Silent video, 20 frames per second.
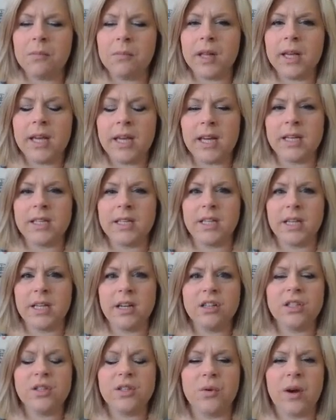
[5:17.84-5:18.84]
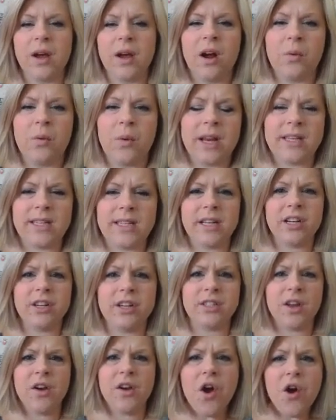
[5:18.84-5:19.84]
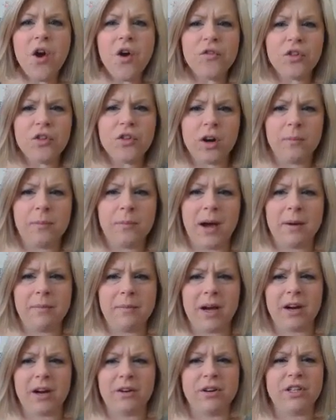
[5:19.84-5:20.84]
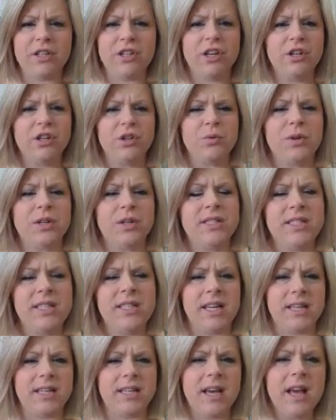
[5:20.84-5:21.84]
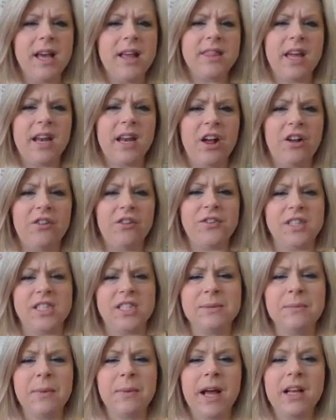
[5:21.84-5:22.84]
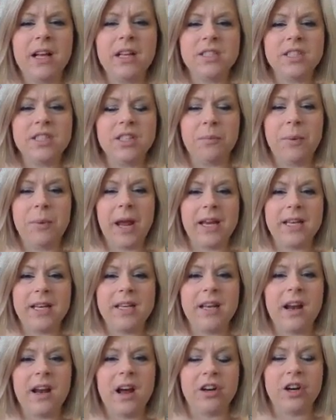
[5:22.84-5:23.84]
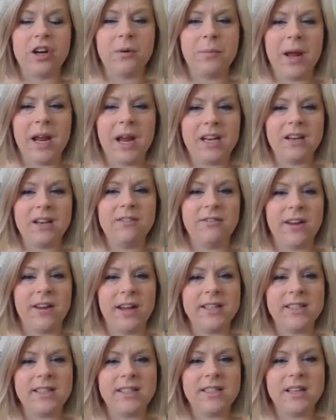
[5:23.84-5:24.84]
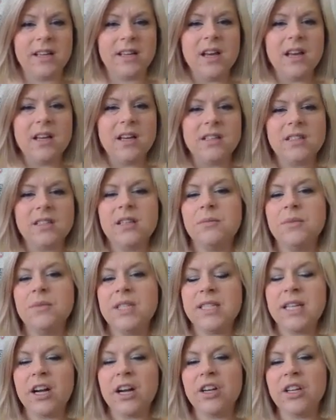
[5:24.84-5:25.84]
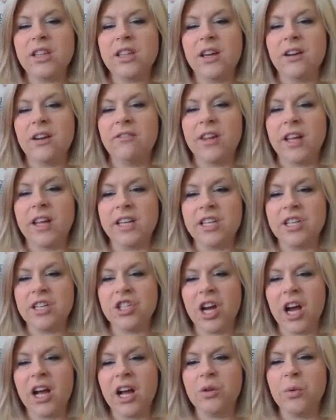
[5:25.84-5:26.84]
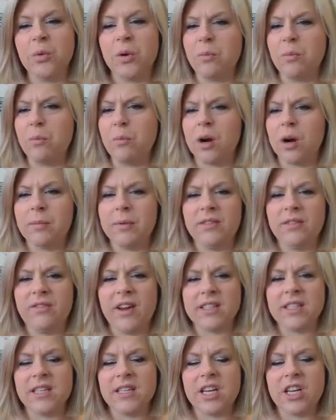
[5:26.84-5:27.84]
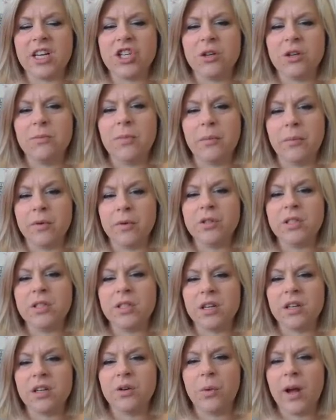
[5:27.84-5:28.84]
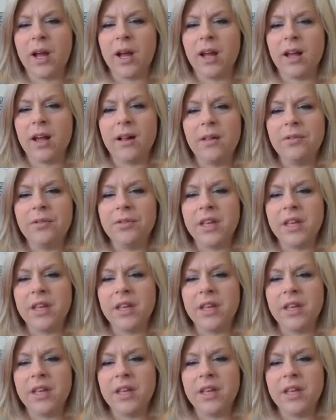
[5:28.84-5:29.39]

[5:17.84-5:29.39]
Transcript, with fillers: Blinking tears away tears, Flora Baumbach returned to her seat, that elfin smile still painted on her pained face. Some stared at the afflicted child with morbid fascination, but most turned away.